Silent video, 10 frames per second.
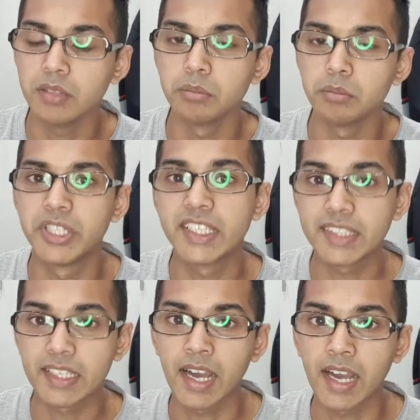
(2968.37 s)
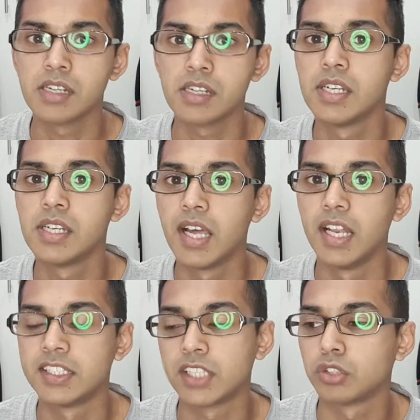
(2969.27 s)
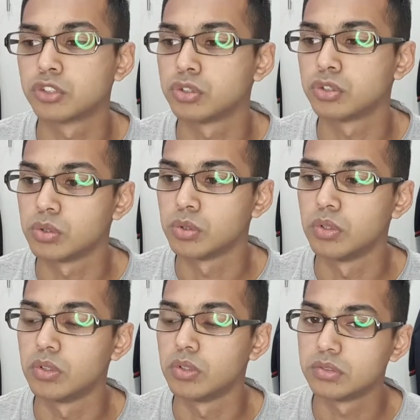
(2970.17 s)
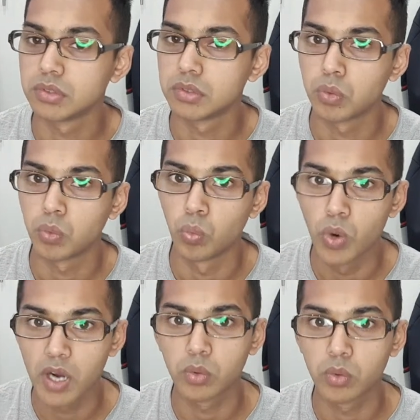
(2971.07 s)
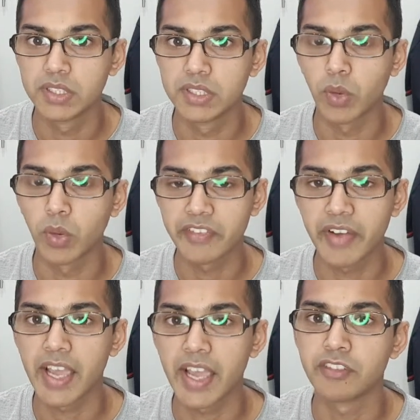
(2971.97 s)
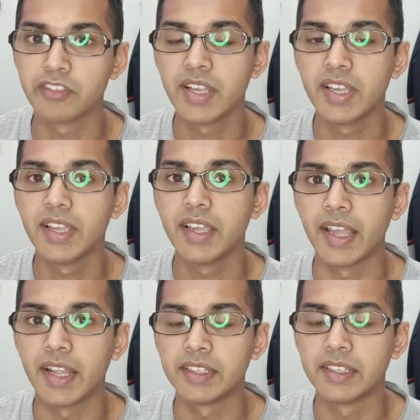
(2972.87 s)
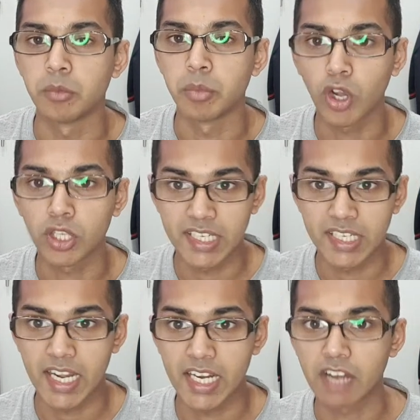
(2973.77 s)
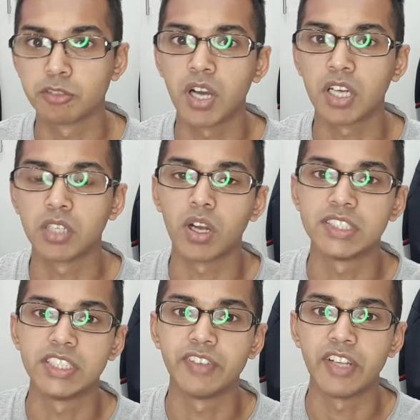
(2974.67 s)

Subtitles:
predict the car, learned how to work with whatever I have, and because it had an aftermarket warranty,